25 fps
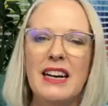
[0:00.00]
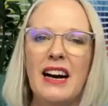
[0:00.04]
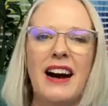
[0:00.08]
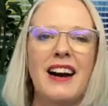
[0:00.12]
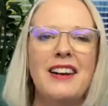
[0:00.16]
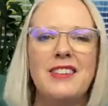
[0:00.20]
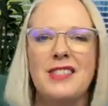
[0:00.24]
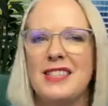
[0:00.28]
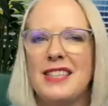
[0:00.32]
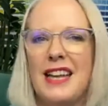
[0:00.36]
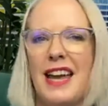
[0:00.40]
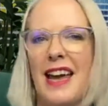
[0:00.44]

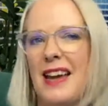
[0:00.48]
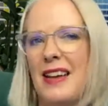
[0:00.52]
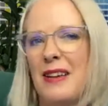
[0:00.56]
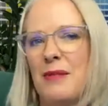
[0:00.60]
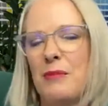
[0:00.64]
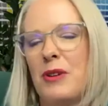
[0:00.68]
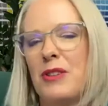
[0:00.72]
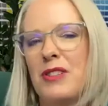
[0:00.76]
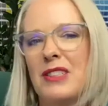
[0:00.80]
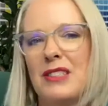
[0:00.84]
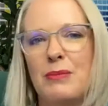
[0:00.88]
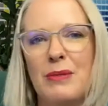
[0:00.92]
I just hang
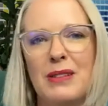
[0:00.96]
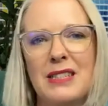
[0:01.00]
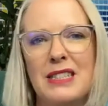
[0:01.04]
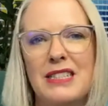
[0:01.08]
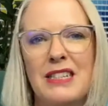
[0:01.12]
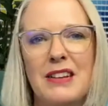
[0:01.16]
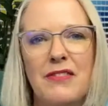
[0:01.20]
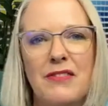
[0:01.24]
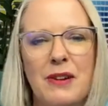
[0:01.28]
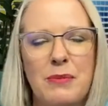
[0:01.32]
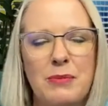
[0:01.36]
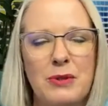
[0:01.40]
most of my
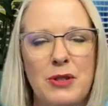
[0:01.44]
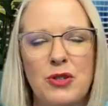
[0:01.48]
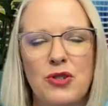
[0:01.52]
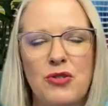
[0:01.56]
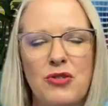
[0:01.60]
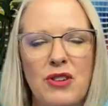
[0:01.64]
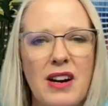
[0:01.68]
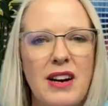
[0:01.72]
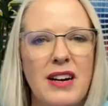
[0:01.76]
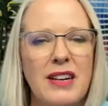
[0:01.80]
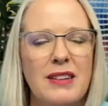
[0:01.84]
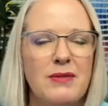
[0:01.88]
stuff up to
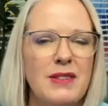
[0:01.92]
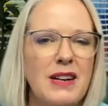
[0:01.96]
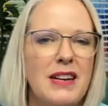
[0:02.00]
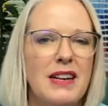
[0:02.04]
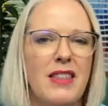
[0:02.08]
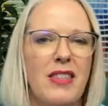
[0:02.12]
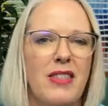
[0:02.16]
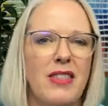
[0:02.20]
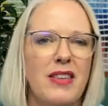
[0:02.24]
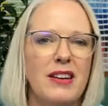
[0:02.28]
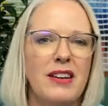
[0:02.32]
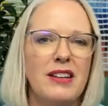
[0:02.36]
dry
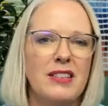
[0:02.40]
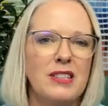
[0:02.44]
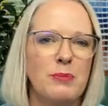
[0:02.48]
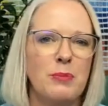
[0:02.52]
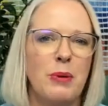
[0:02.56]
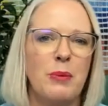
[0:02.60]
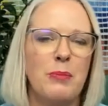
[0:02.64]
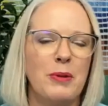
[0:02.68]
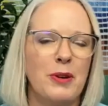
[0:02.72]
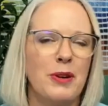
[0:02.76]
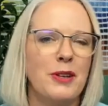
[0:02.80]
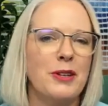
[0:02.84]
rather than I just
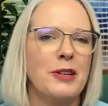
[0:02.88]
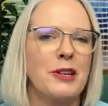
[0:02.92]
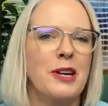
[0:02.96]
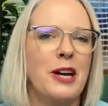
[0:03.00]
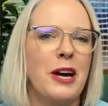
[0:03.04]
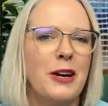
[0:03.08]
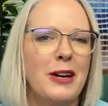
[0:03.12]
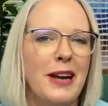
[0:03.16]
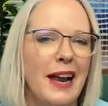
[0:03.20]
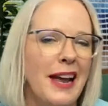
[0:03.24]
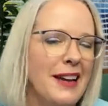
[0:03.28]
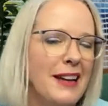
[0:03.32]
pop it on the
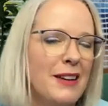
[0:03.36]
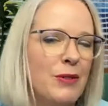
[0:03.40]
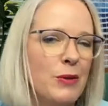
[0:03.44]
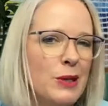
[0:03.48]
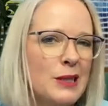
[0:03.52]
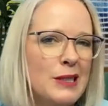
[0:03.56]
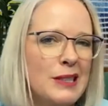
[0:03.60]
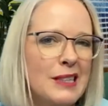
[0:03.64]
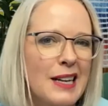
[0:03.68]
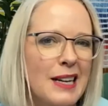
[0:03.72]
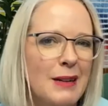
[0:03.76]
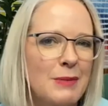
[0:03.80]
coat hanger
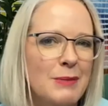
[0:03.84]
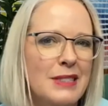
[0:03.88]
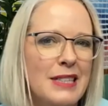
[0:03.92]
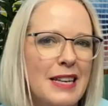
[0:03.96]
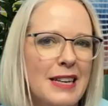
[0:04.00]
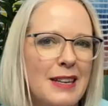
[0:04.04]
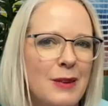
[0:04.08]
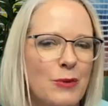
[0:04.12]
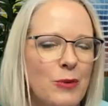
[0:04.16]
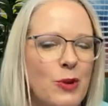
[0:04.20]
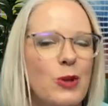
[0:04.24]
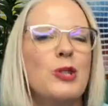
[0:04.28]
once it comes
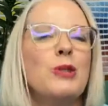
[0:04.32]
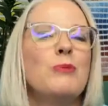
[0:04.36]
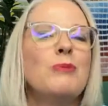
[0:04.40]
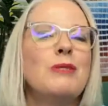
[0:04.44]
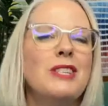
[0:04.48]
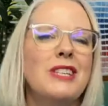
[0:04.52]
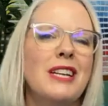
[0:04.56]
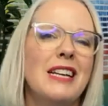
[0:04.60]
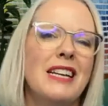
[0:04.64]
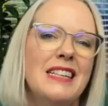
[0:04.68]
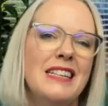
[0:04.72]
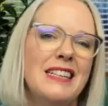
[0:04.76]
out of the washing
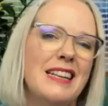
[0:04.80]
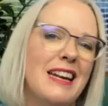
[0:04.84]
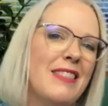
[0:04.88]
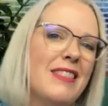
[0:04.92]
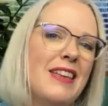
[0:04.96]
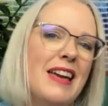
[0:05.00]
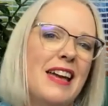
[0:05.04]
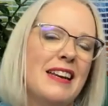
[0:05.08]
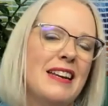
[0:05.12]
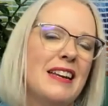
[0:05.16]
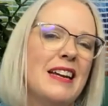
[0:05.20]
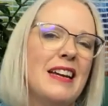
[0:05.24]
machine. And
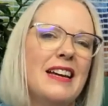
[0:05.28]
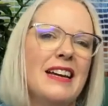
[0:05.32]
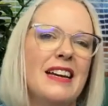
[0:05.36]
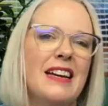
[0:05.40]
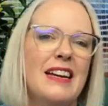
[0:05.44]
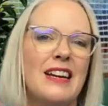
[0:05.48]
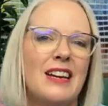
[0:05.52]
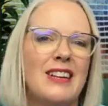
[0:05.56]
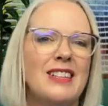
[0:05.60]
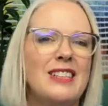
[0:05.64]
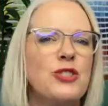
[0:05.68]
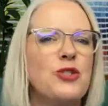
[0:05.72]
then,
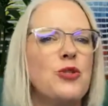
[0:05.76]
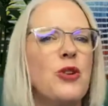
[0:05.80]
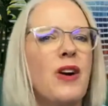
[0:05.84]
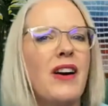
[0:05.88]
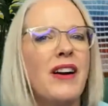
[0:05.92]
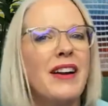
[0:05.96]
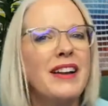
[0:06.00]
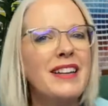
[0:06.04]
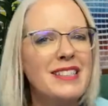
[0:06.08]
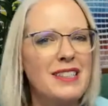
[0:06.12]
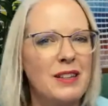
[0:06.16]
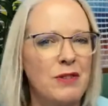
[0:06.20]
because
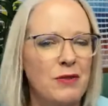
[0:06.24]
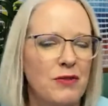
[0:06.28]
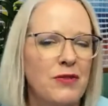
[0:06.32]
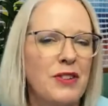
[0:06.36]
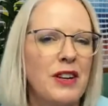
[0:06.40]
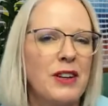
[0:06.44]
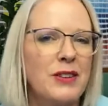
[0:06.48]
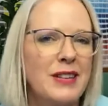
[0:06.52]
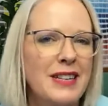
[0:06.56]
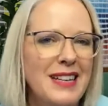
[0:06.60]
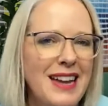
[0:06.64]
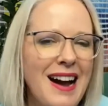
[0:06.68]
dryers are
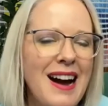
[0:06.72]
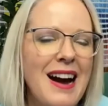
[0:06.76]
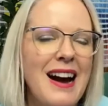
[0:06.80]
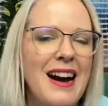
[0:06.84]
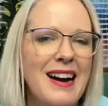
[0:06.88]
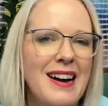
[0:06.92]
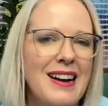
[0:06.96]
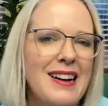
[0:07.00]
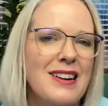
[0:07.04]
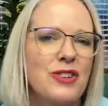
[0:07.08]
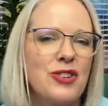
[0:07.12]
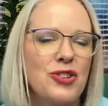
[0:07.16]
very
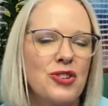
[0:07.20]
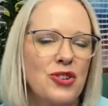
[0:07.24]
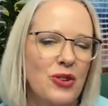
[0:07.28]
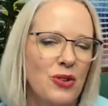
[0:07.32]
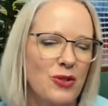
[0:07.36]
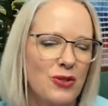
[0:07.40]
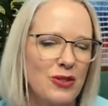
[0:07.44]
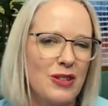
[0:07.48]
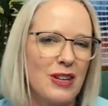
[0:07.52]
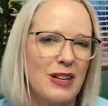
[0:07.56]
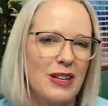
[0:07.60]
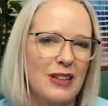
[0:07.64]
harsh
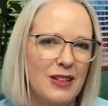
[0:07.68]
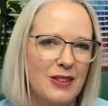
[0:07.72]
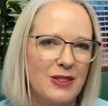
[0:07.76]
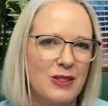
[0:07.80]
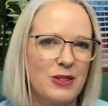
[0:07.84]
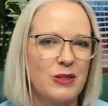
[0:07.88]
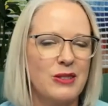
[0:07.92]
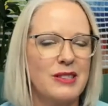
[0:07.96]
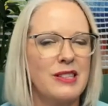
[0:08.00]
on clothes,